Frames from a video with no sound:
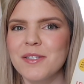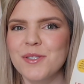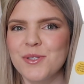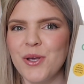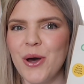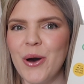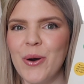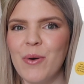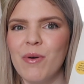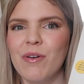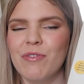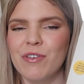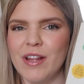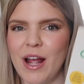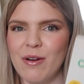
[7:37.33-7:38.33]
So
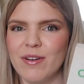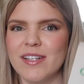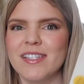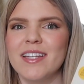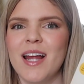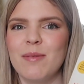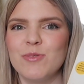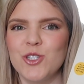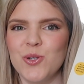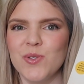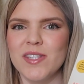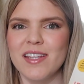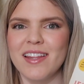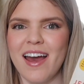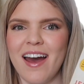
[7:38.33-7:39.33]
for that reason, I'm
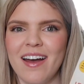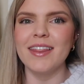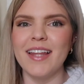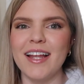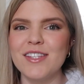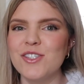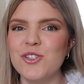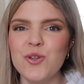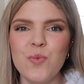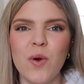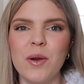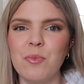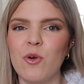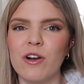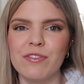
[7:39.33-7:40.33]
choosing that. Let's do
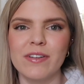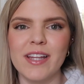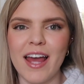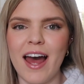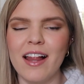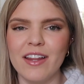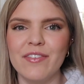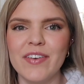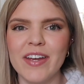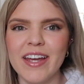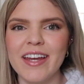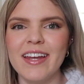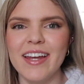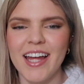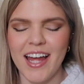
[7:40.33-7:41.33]
one more for the hell of
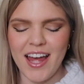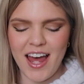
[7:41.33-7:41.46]
it.